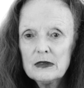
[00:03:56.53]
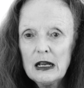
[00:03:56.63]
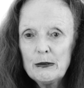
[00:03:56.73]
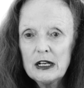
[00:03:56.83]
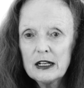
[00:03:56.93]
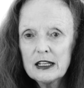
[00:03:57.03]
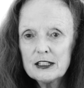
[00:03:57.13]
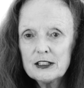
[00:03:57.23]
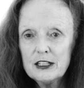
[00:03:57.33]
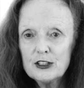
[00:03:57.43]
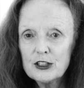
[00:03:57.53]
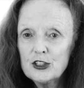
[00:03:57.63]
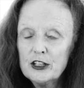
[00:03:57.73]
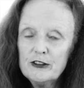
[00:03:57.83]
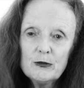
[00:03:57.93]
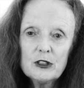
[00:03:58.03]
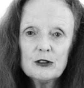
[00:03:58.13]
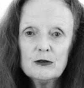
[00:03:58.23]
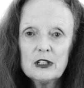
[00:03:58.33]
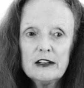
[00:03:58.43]
I guess each
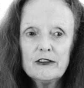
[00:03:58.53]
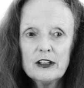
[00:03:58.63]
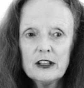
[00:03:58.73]
achievement or whatever